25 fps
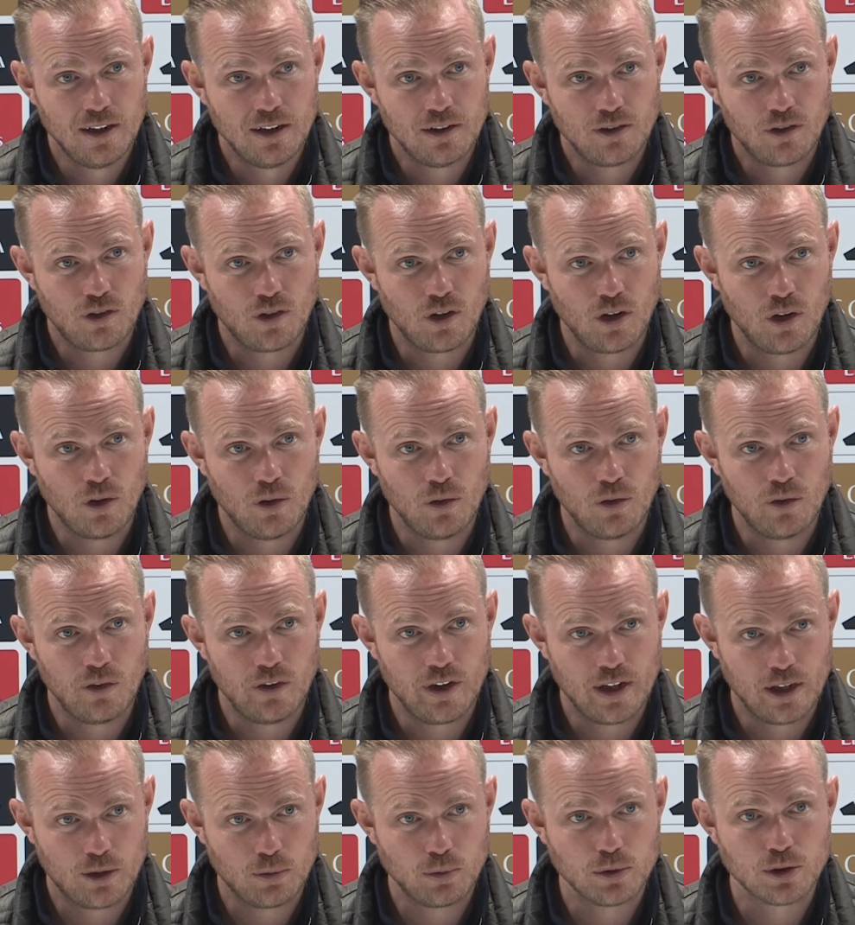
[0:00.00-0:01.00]
So
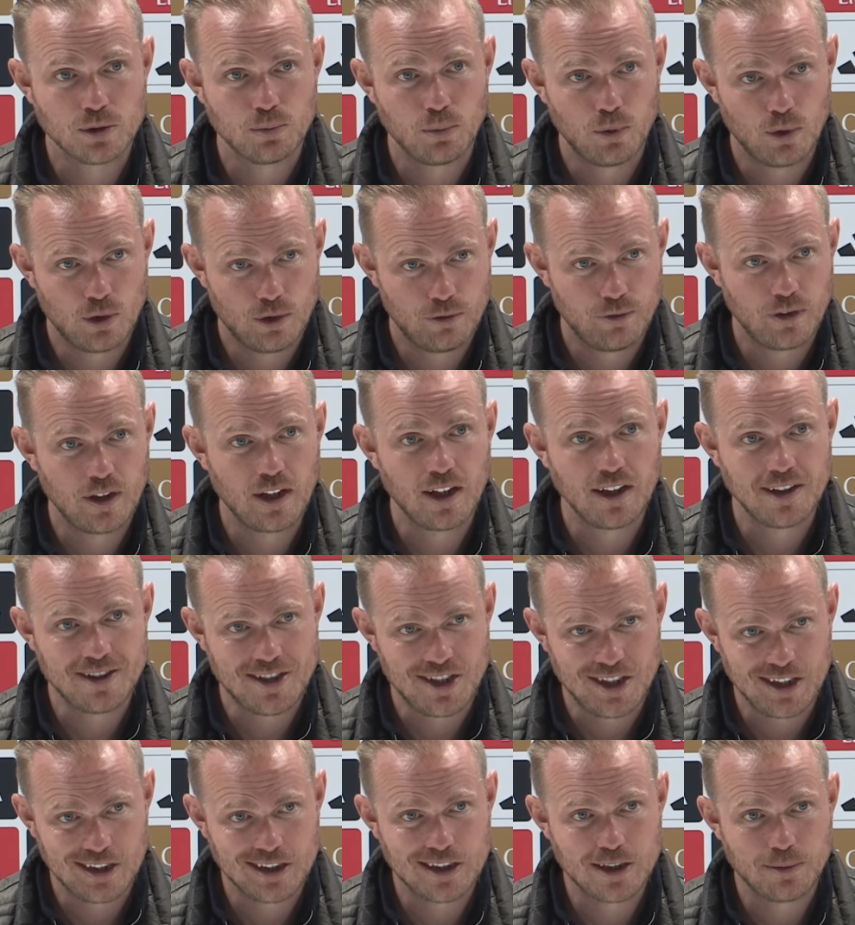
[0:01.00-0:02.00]
that was more of an
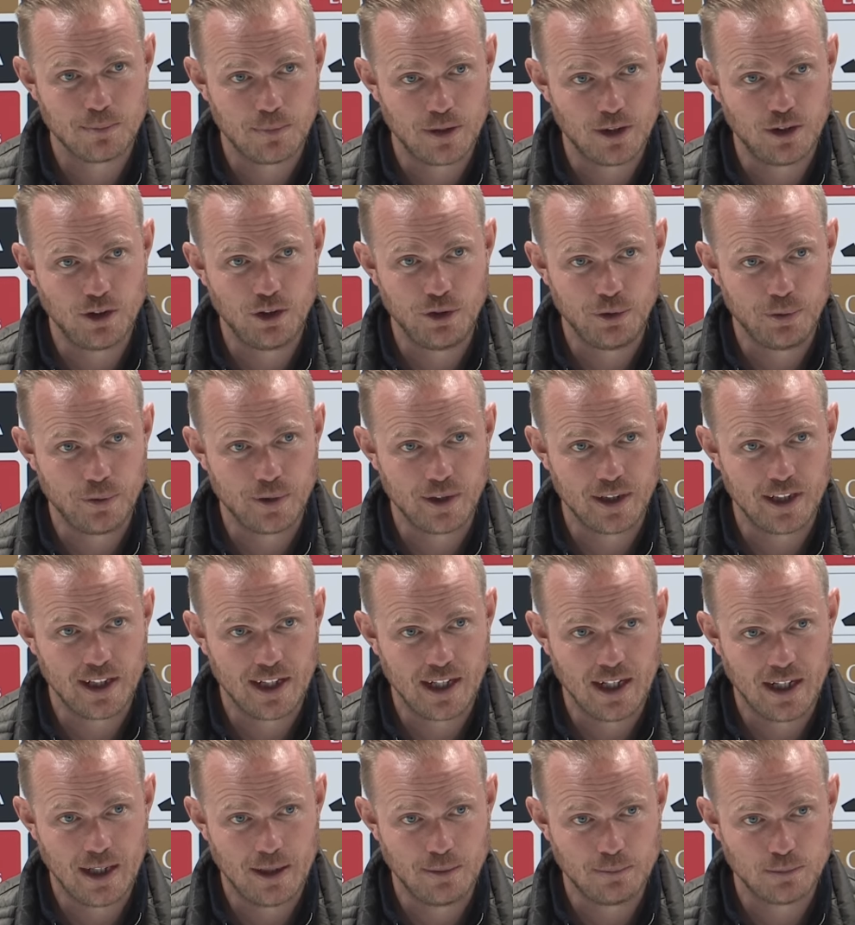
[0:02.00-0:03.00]
adjustment during the
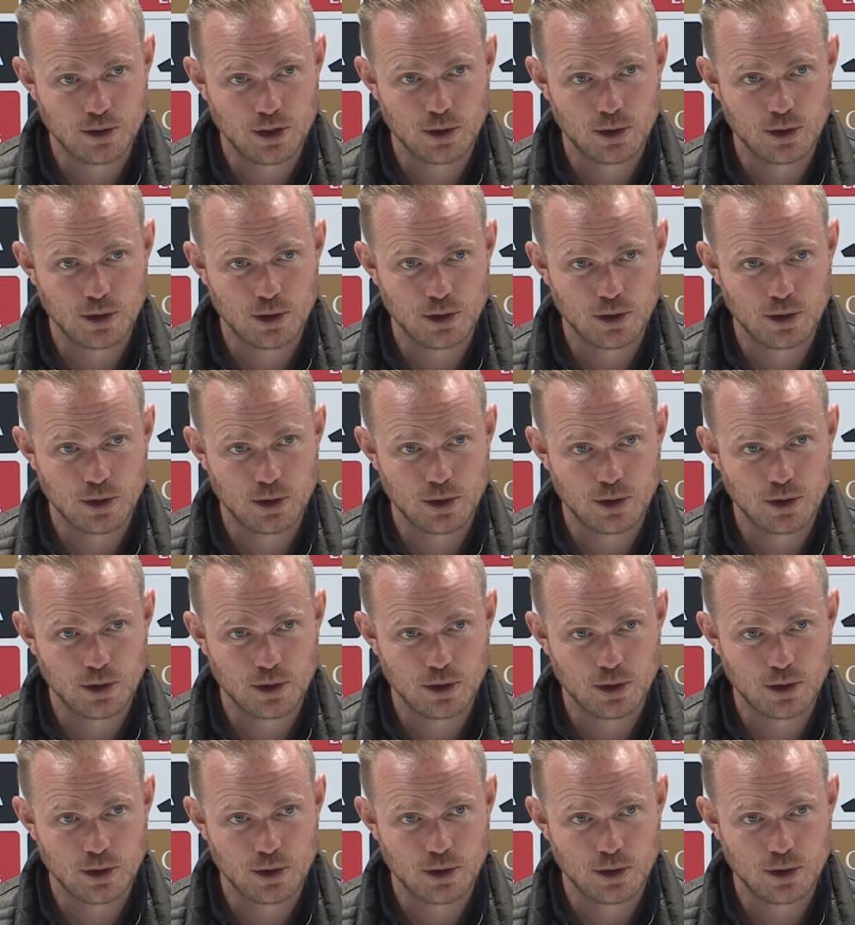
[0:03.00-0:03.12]
game.